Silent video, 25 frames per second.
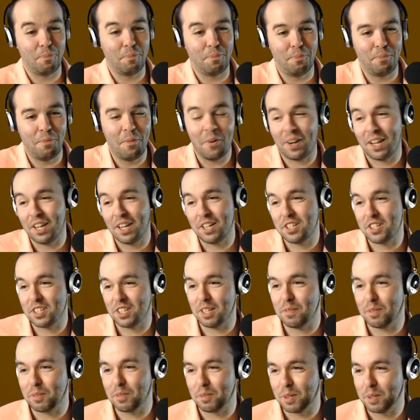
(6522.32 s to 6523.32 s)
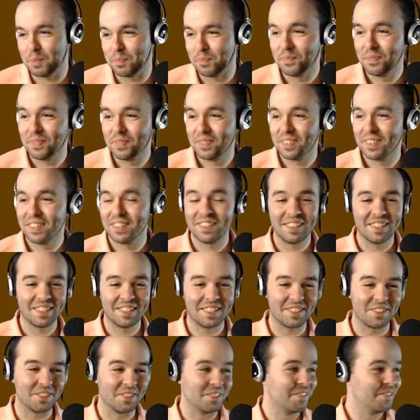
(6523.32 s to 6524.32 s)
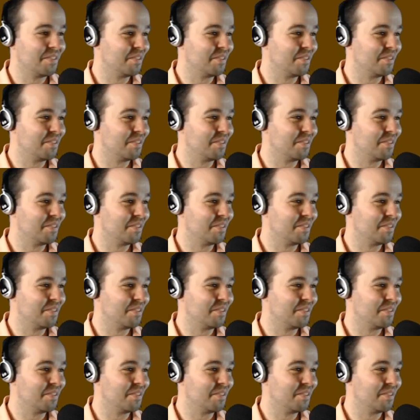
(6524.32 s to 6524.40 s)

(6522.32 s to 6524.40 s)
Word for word: Okay, just leave the room. It's cool.